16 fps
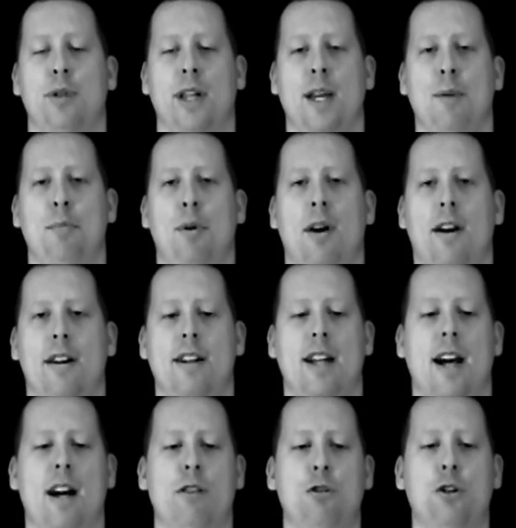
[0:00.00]
play a part in
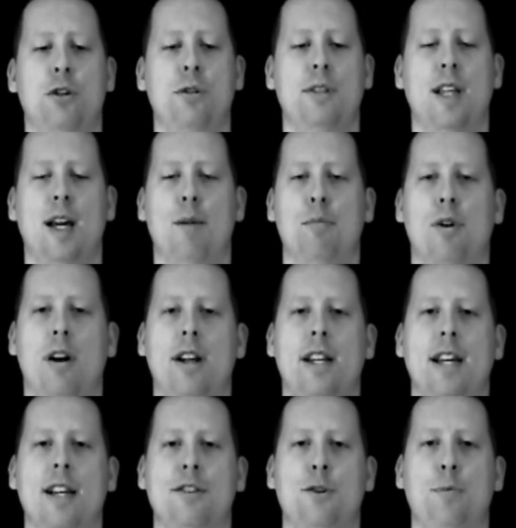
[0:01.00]
how true that
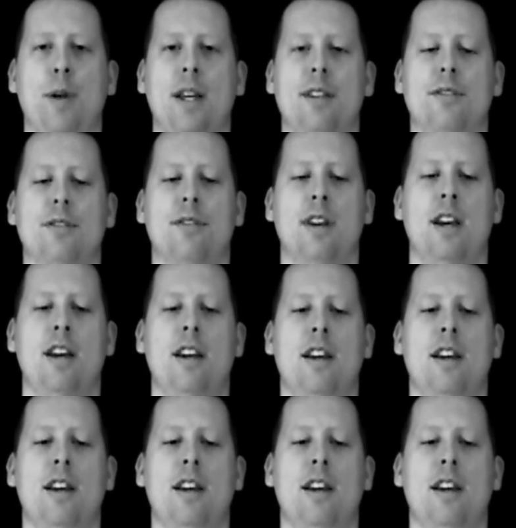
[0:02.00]
broadhead spins.